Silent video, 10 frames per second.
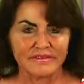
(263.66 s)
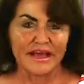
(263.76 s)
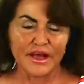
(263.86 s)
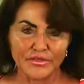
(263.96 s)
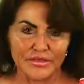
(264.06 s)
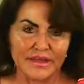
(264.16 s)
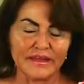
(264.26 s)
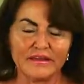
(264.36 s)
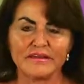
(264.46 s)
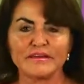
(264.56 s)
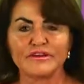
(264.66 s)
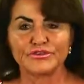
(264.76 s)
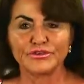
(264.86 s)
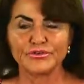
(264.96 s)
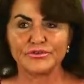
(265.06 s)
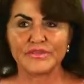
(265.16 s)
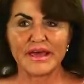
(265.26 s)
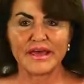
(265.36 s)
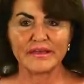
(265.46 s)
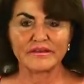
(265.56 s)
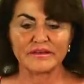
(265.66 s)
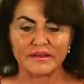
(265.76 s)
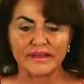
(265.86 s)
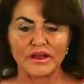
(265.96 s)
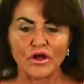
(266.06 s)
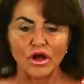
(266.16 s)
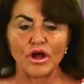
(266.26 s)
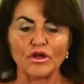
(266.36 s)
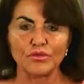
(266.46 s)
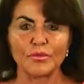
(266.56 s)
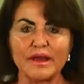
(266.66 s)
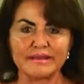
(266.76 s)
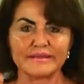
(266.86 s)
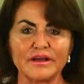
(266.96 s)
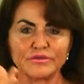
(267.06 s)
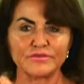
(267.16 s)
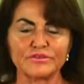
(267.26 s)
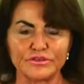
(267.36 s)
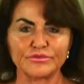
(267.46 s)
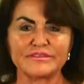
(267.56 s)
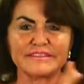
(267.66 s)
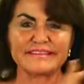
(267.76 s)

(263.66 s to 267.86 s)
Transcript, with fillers: healthy to then get all the way down to,